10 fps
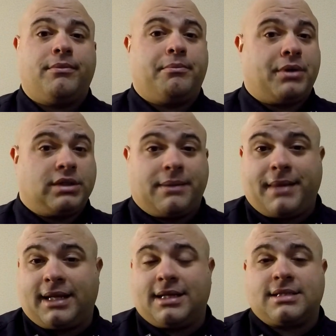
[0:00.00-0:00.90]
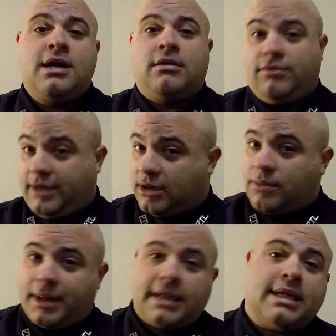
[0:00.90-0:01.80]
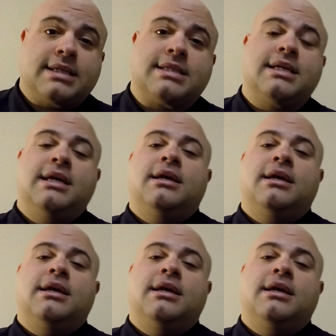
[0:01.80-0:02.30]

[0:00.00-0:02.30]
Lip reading: Building maintenance, vehicle maintenance,